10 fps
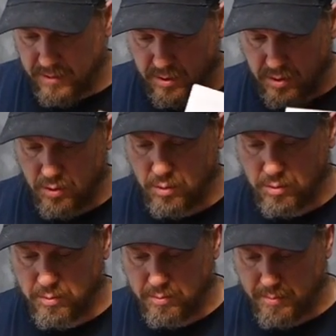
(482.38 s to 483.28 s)

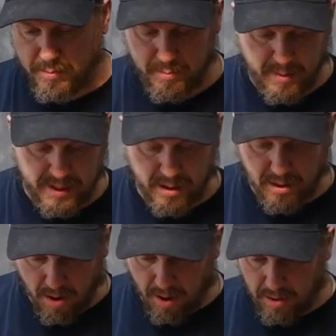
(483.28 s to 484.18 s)
you pick a
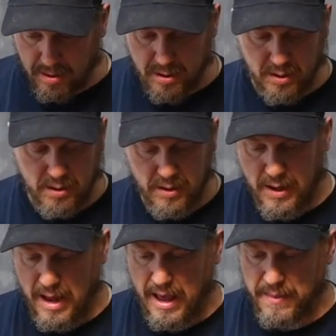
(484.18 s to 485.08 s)
card,
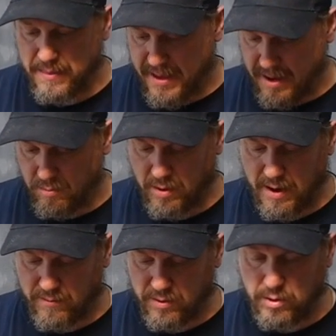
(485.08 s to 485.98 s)
and then
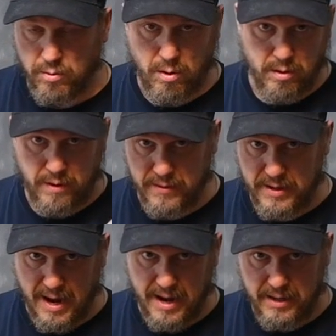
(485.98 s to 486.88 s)
whatever you roll on the
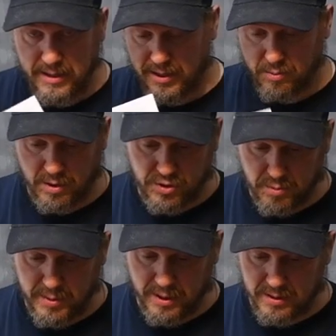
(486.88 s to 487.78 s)
die is what you
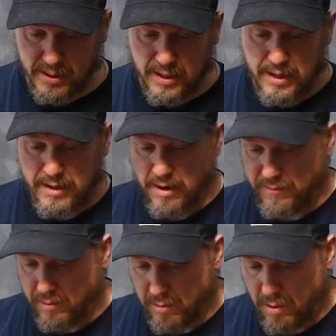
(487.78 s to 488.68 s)
build. Now
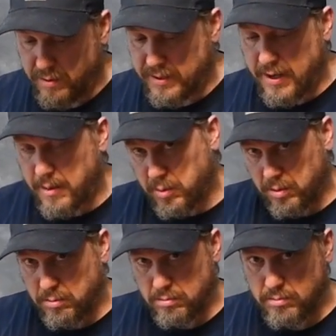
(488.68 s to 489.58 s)
if you roll the
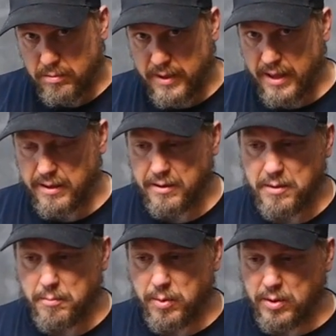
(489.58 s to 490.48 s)
double, then
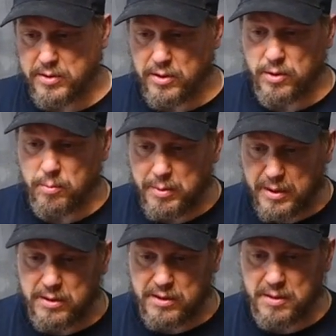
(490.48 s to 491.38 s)
the person who
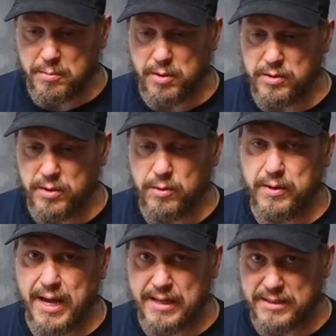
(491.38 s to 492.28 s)
builds and the person who
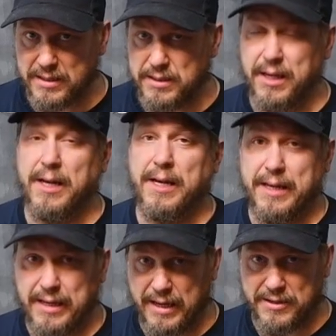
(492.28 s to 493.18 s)
guesses
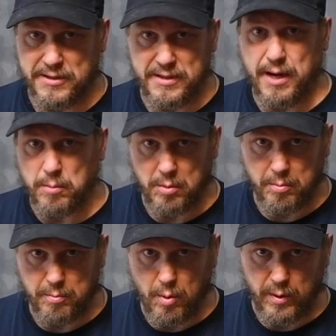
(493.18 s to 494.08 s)
gets double
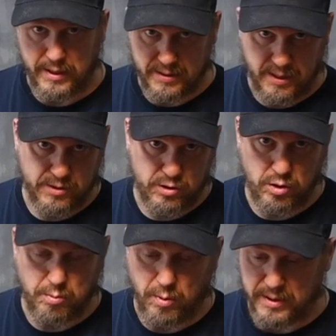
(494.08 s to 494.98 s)
points, gets
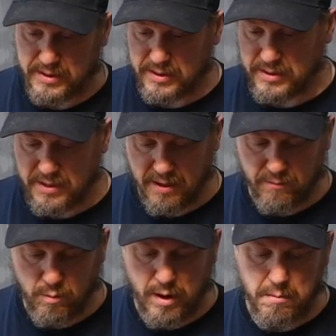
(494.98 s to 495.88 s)
2 points instead
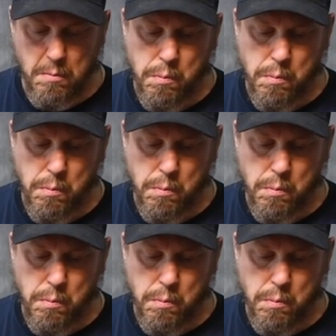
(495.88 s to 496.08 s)
of 1.